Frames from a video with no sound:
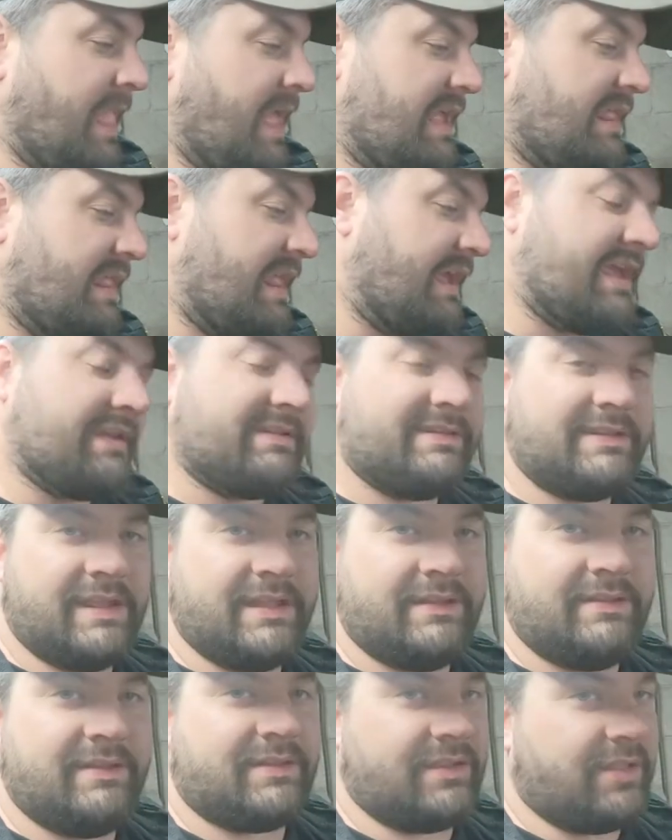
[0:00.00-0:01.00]
Like I
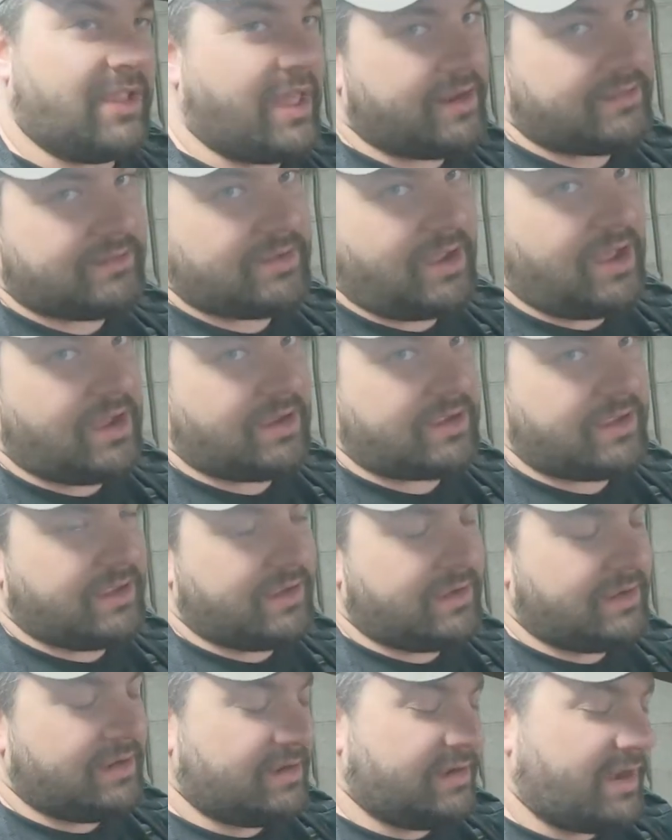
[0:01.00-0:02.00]
said, it's a lot of
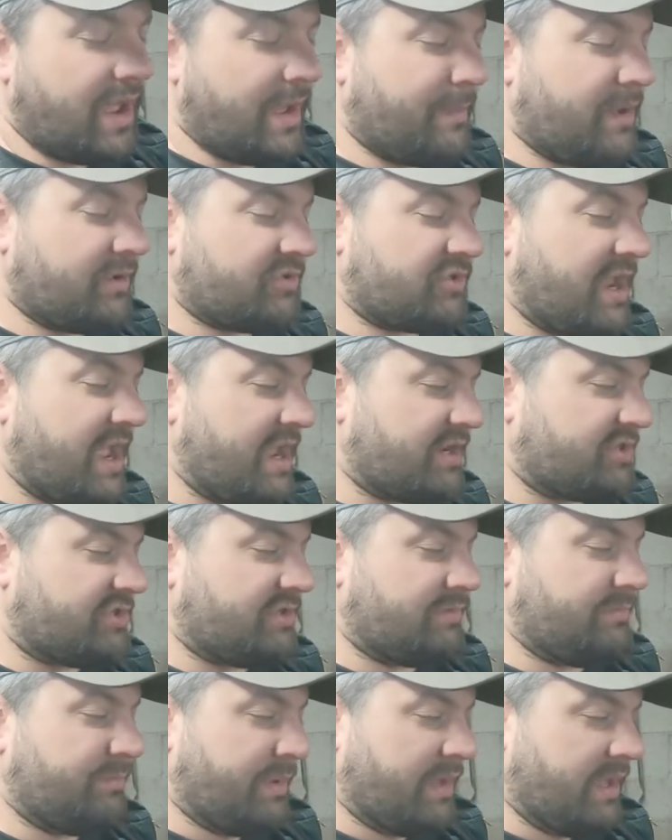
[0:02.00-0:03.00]
talking, not much
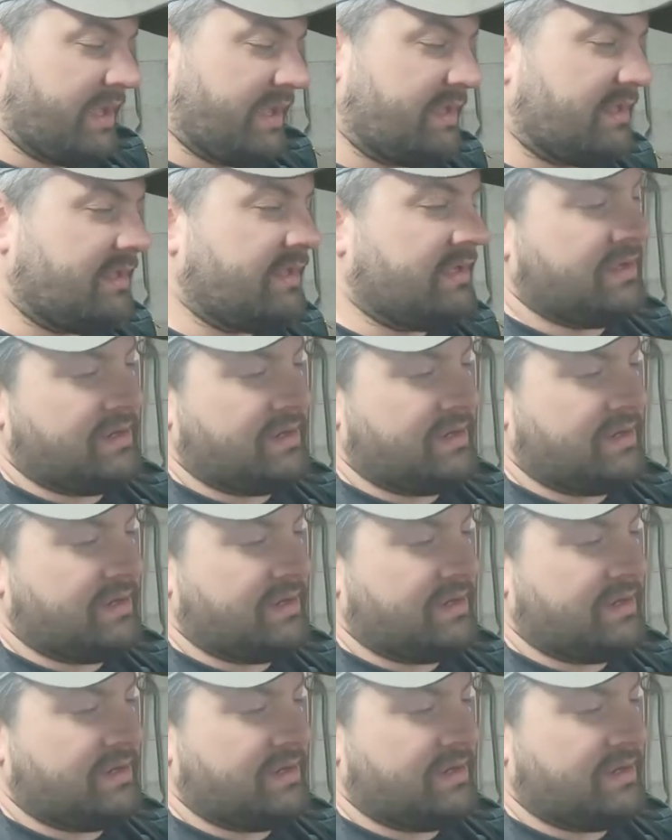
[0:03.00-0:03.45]
action, but